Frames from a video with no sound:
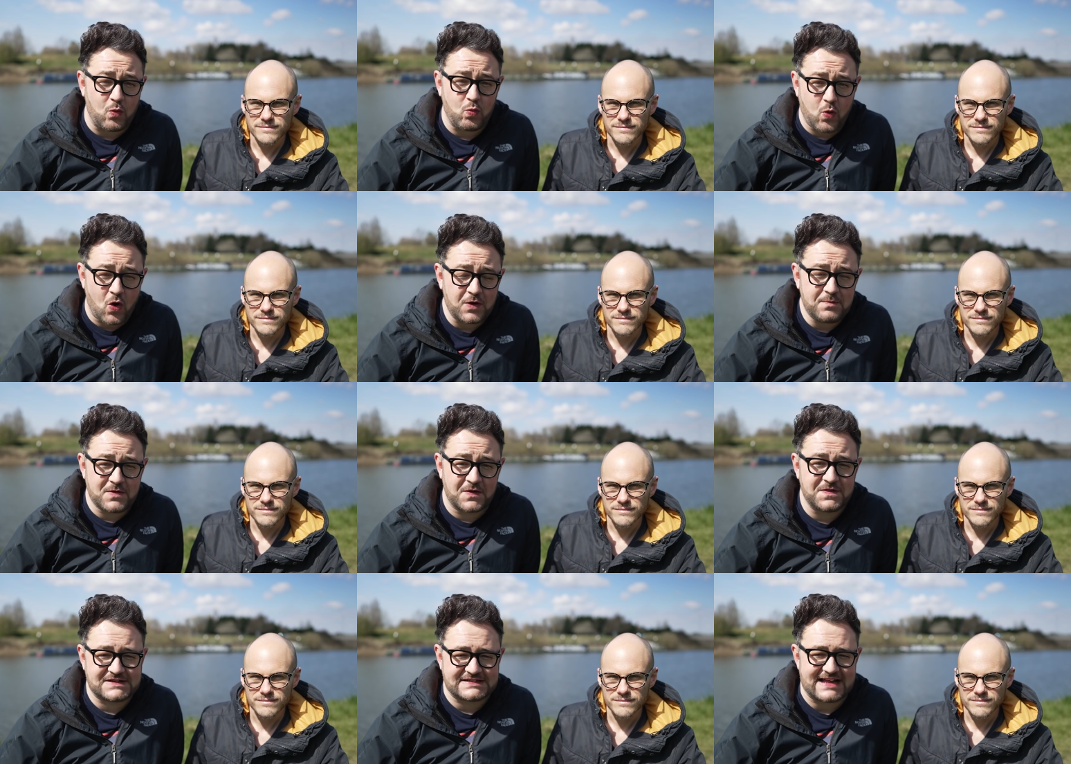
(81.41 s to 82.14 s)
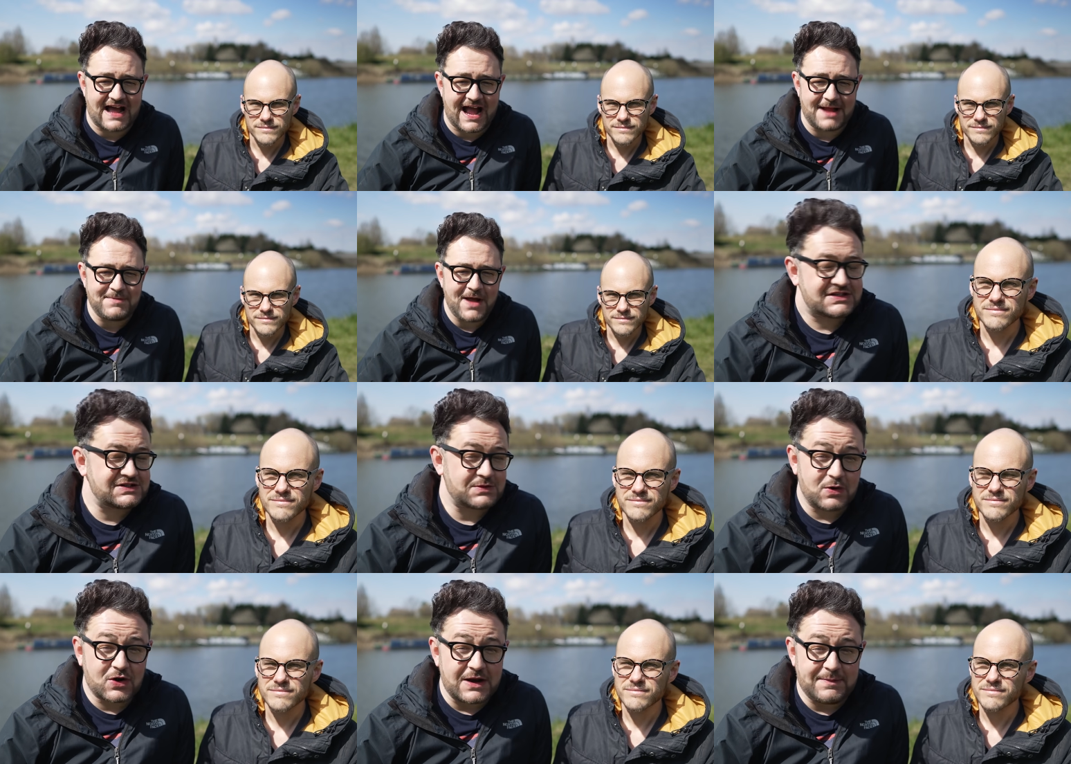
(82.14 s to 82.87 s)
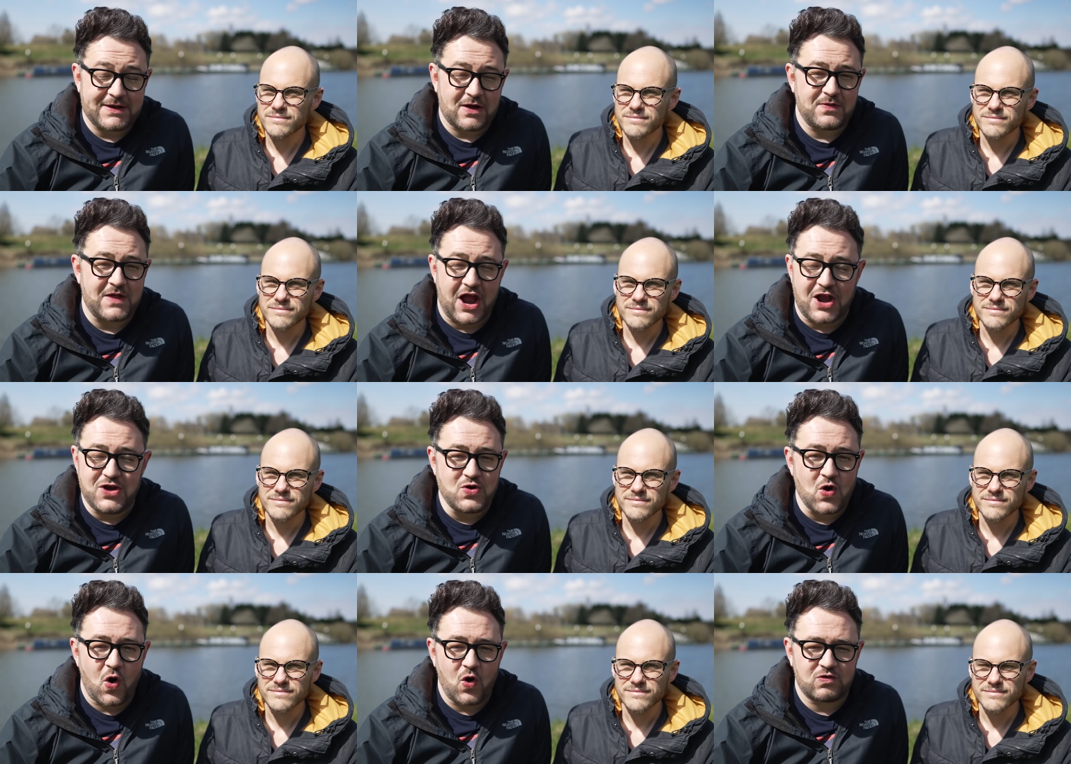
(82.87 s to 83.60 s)
Speaker 1: one month's time. So we're going to be on the
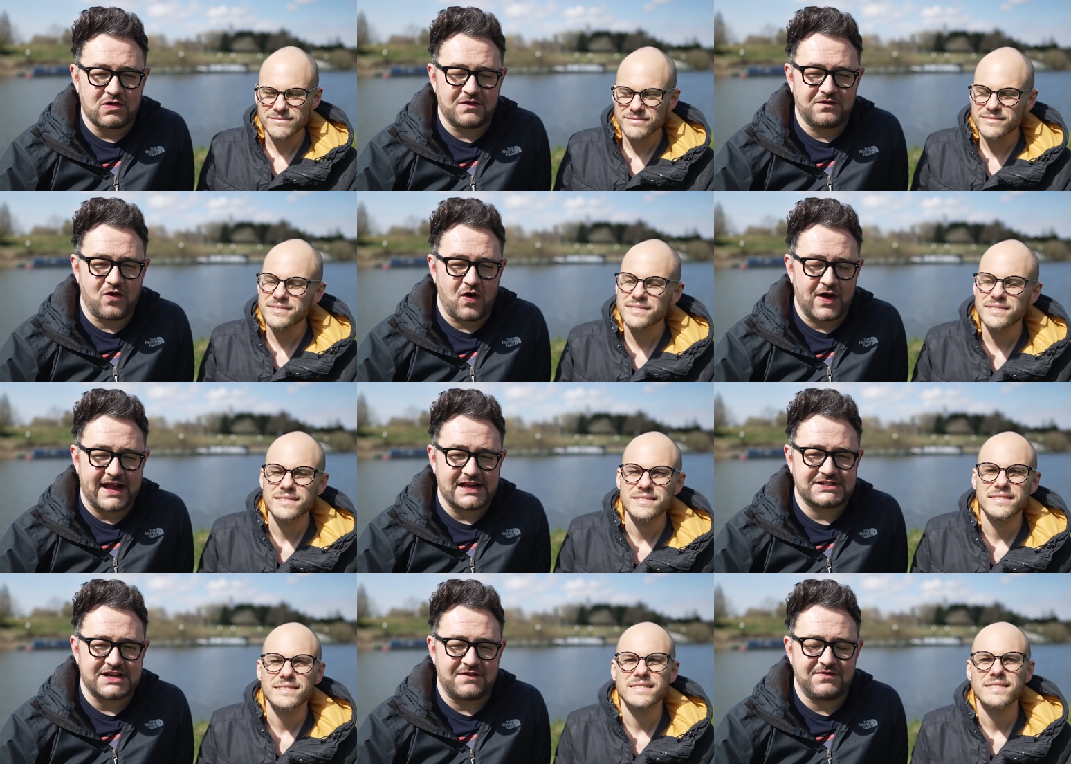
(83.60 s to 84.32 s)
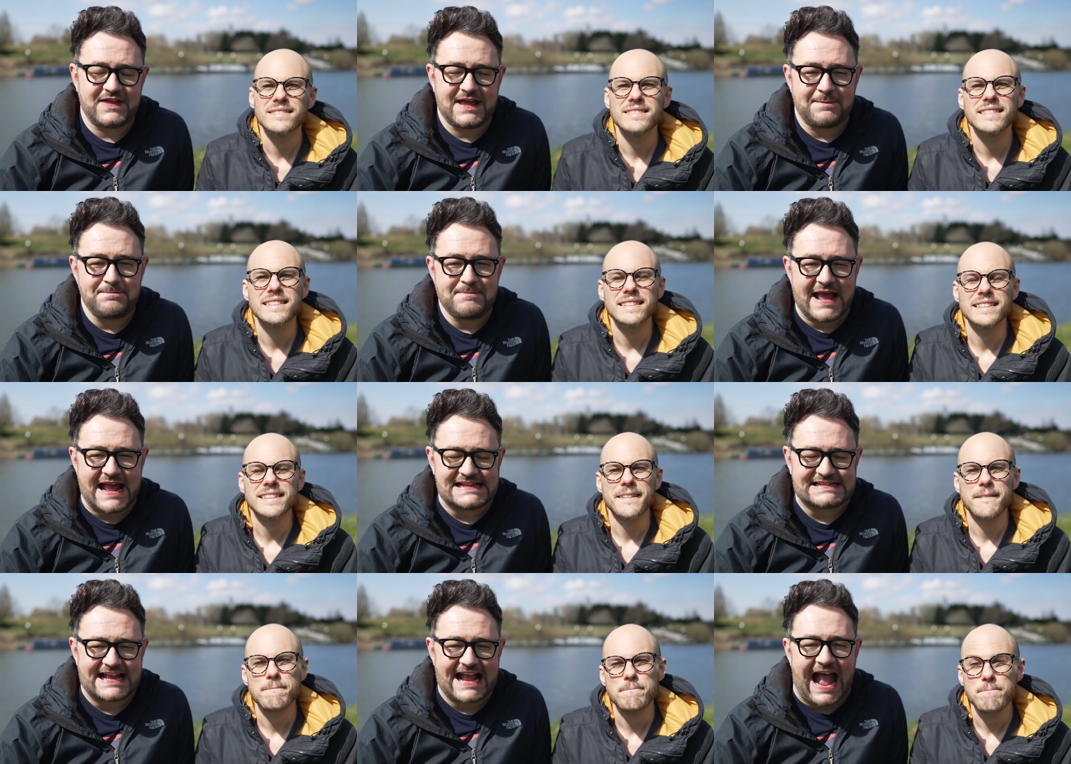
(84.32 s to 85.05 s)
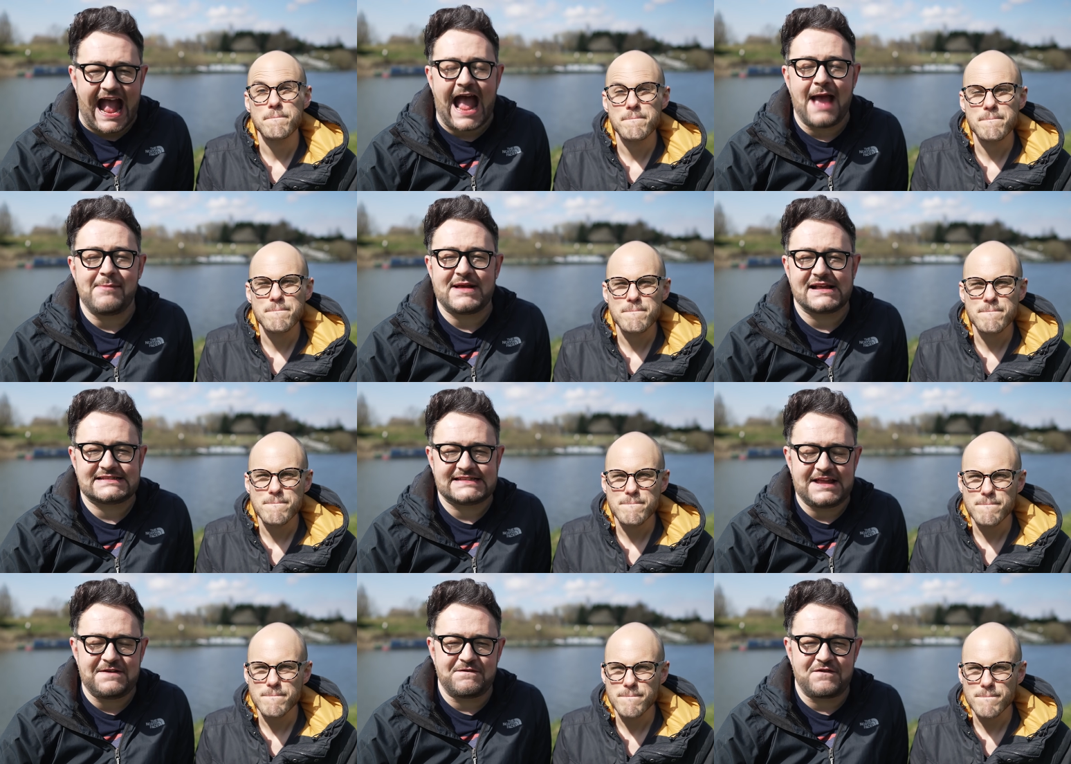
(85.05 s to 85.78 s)
inaugural voyage of the amazing
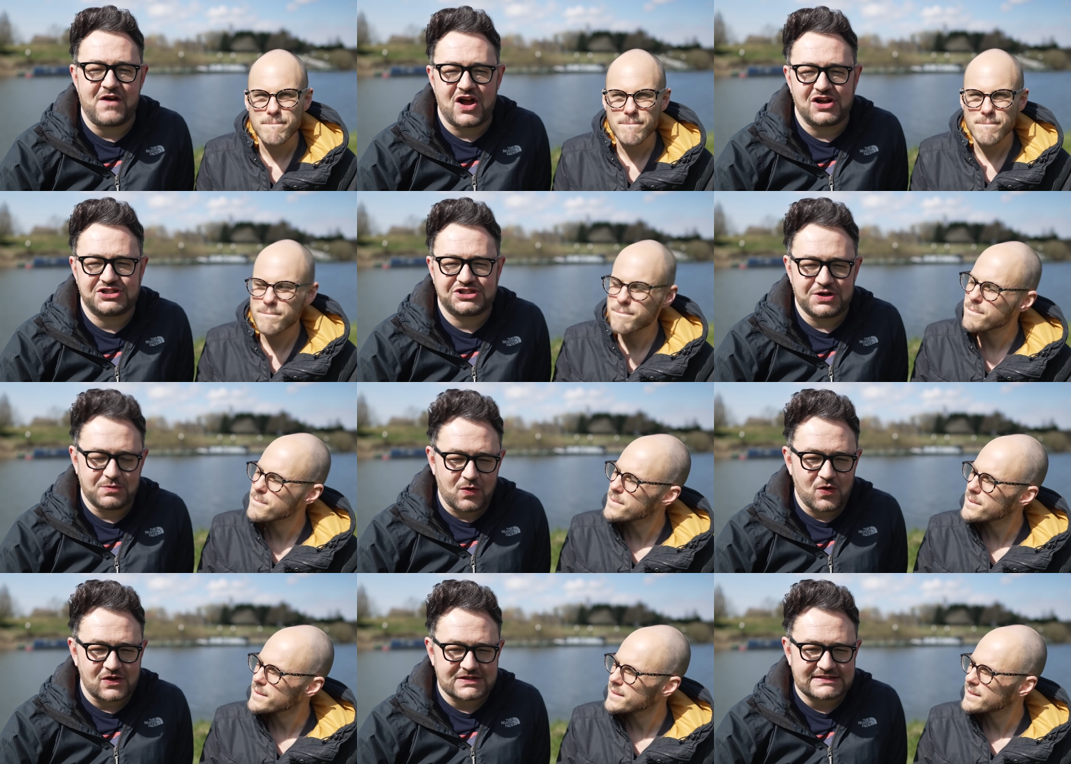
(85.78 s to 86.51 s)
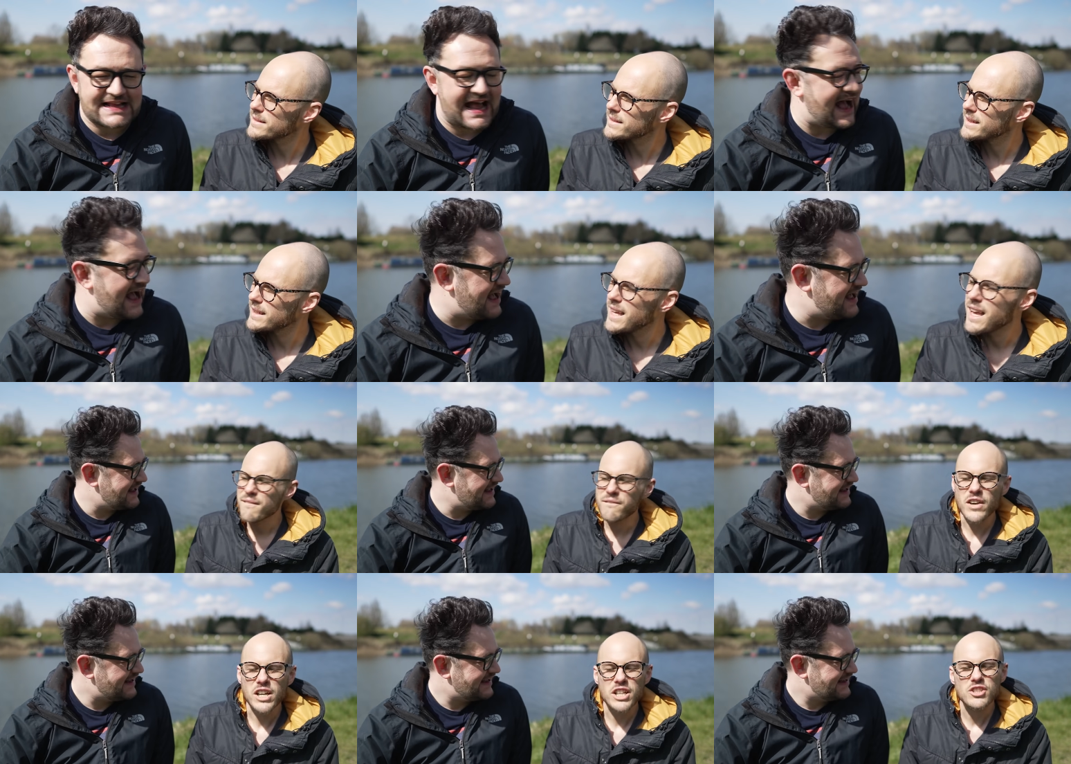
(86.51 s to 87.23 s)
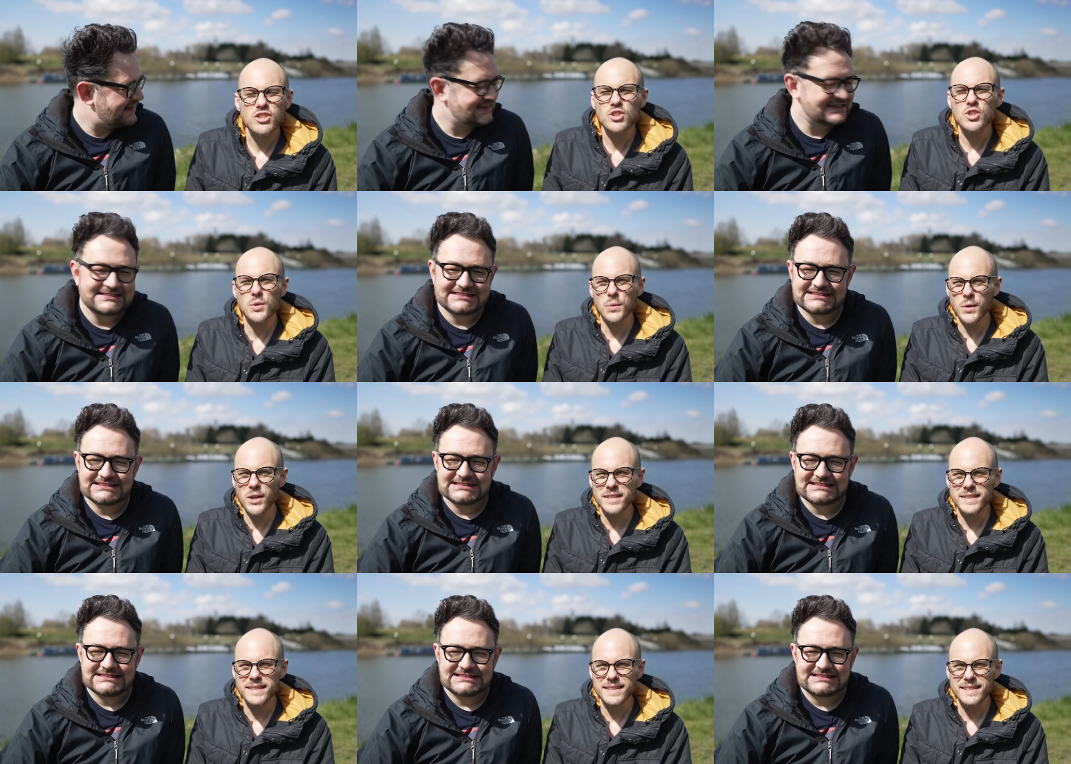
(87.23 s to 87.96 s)
MSC Virtuosa.
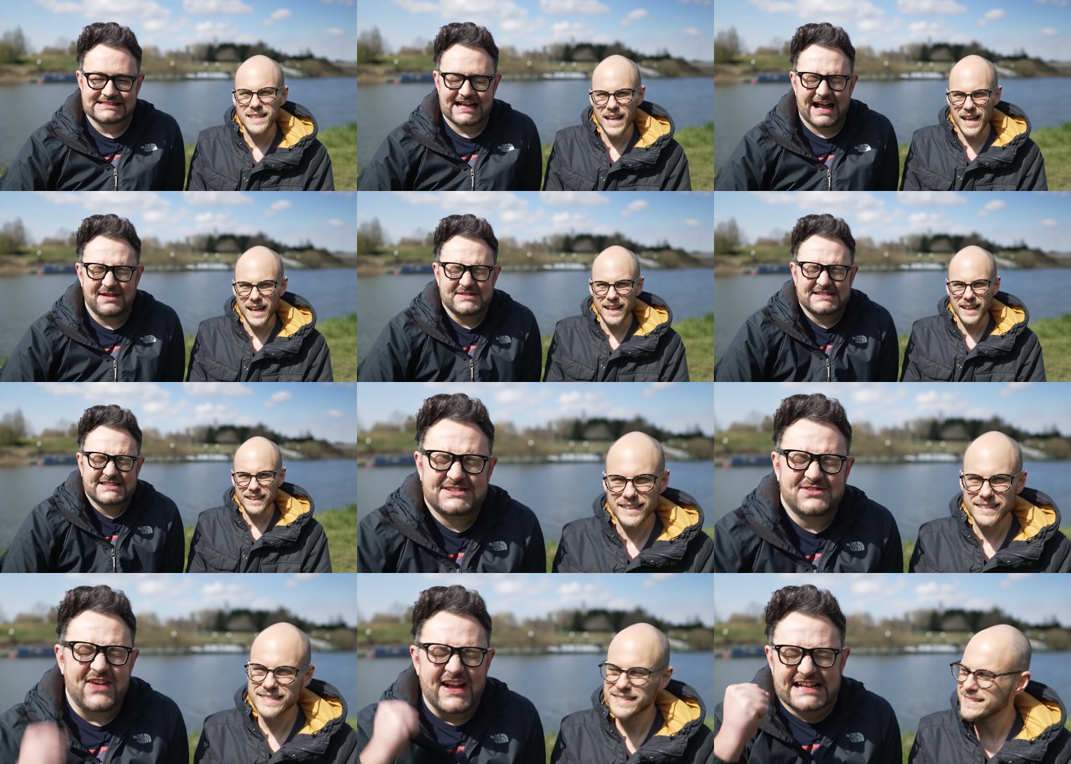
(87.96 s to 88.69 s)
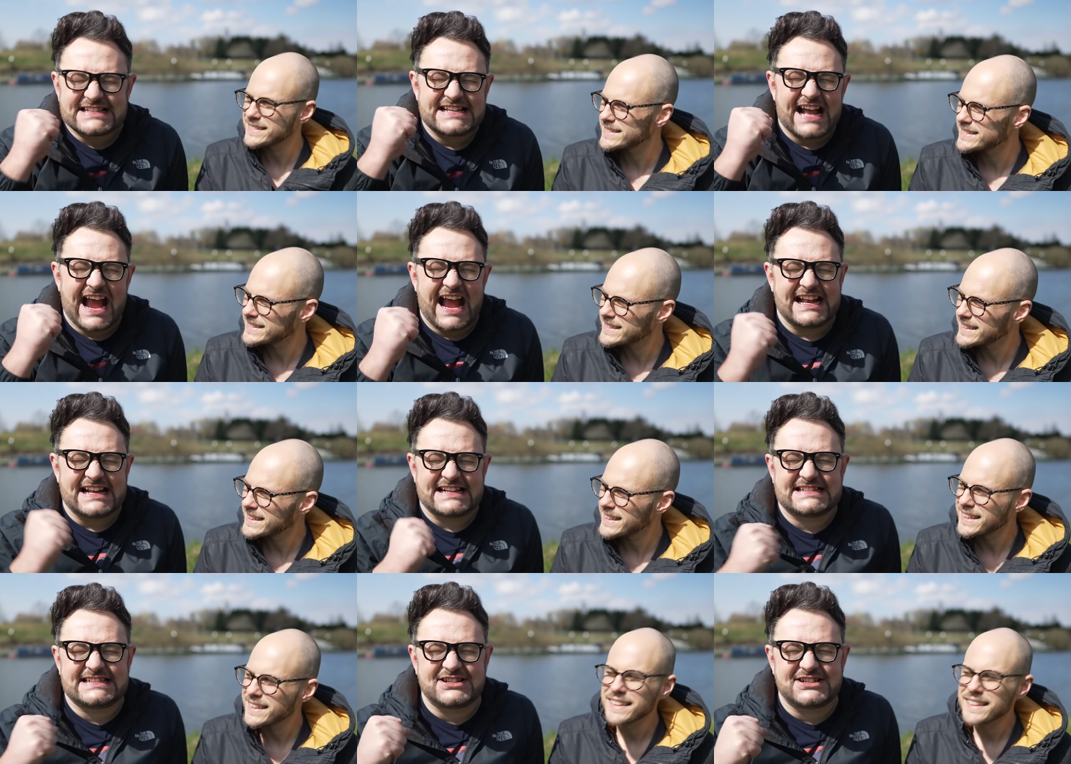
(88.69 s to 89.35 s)
Speaker 2: Chihuahua. I'm
Speaker 1: so excited. It's